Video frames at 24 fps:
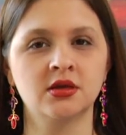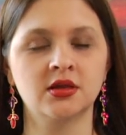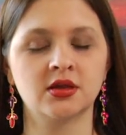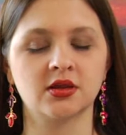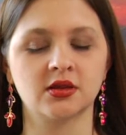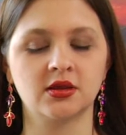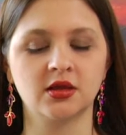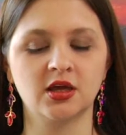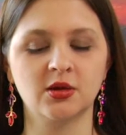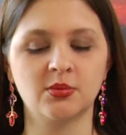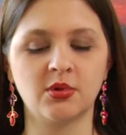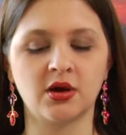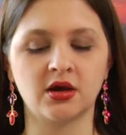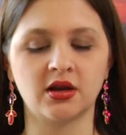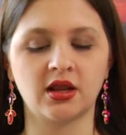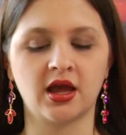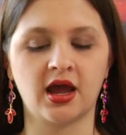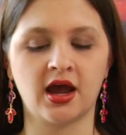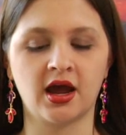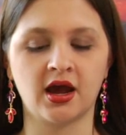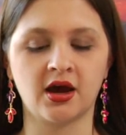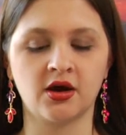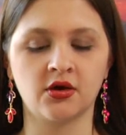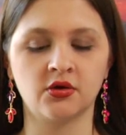So think about
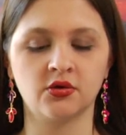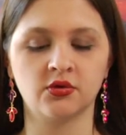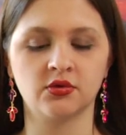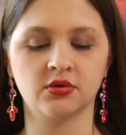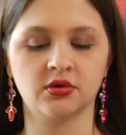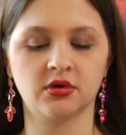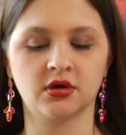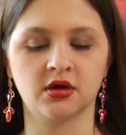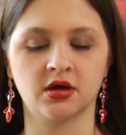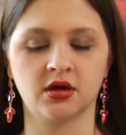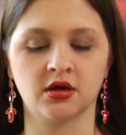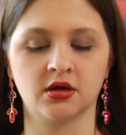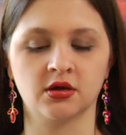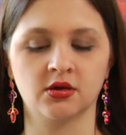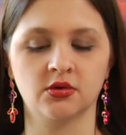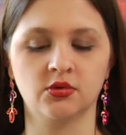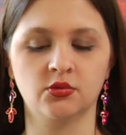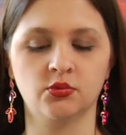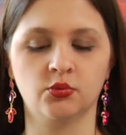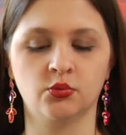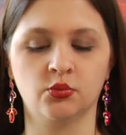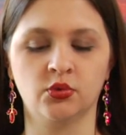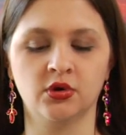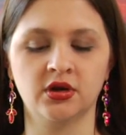how,
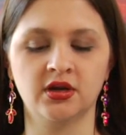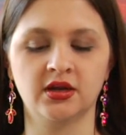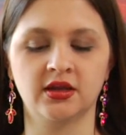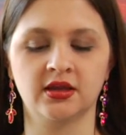what